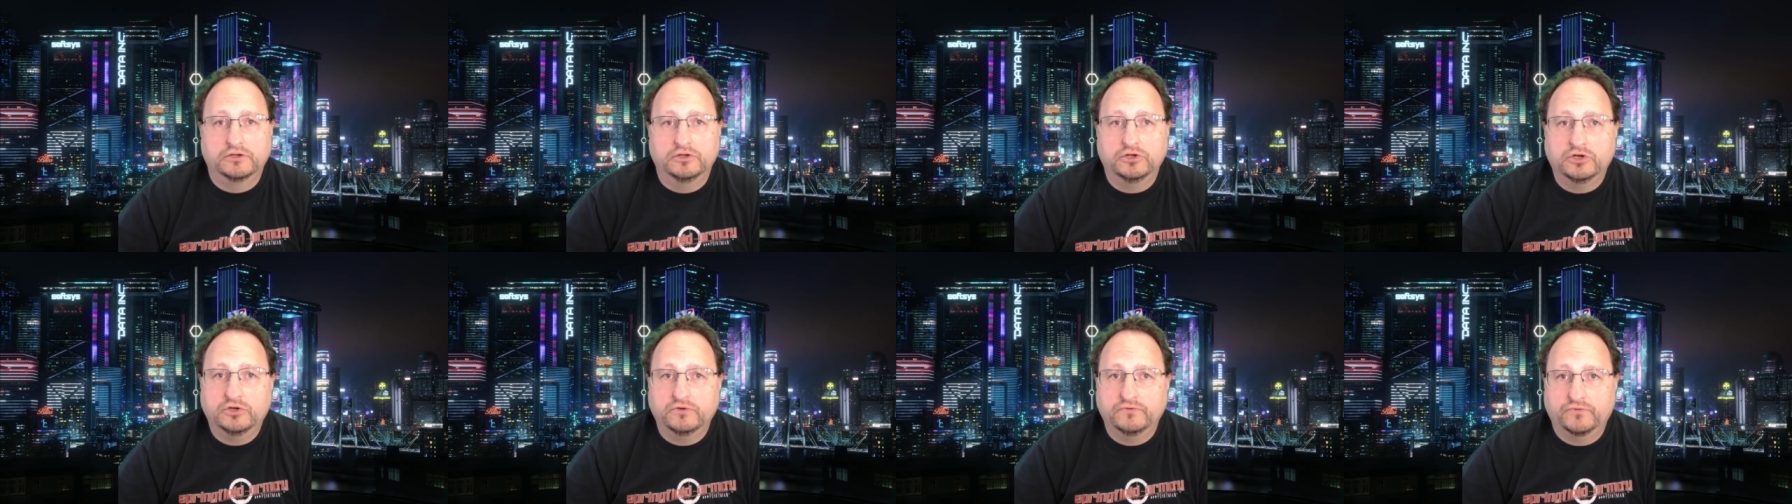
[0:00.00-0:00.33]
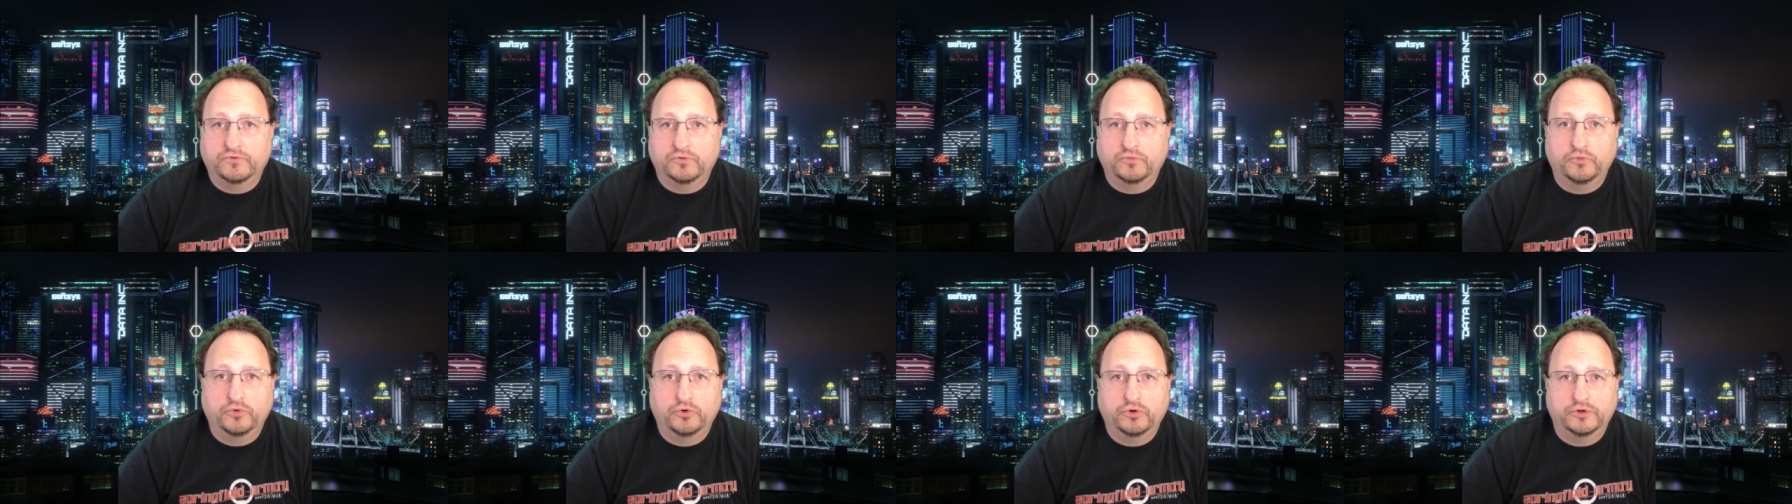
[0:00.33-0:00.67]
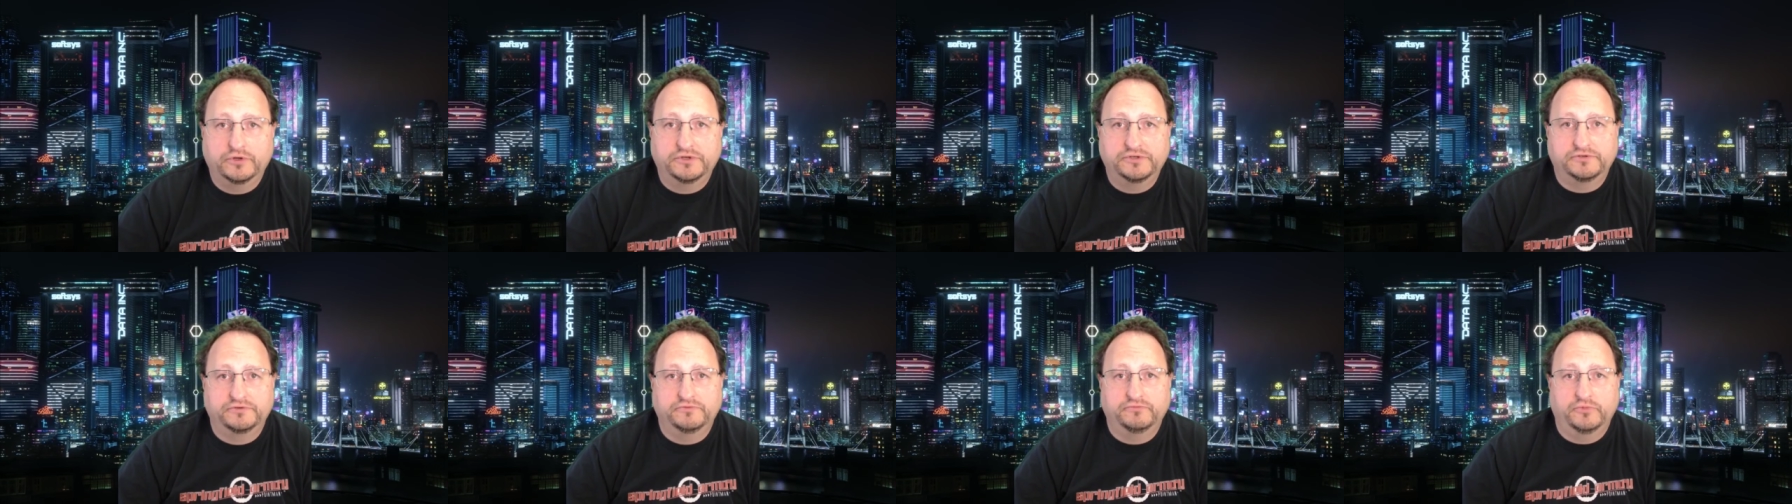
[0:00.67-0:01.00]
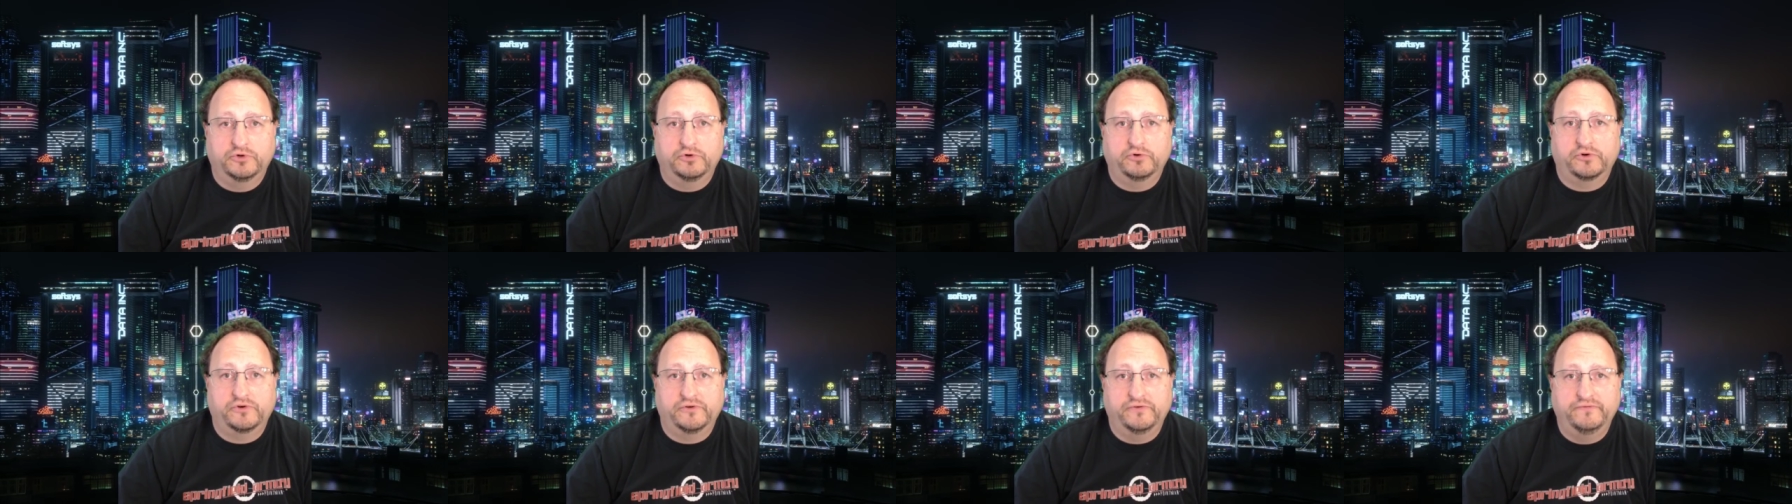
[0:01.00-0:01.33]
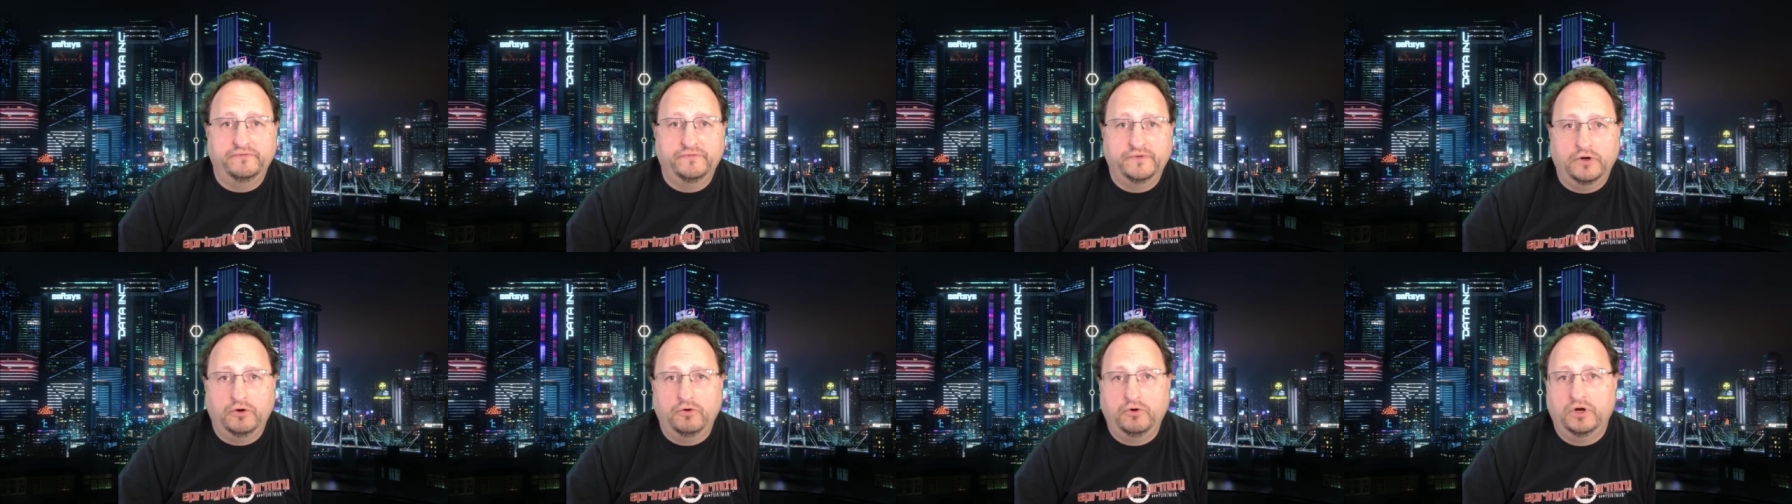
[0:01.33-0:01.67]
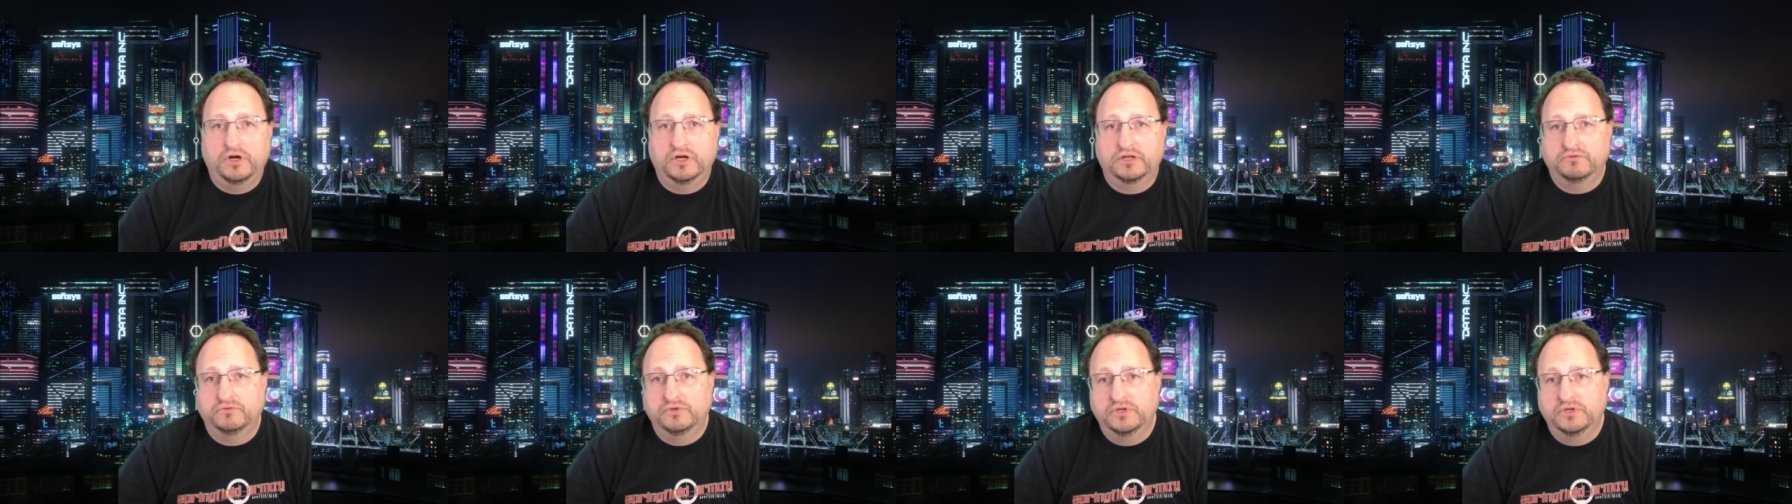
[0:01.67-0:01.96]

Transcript: are looking for more, more info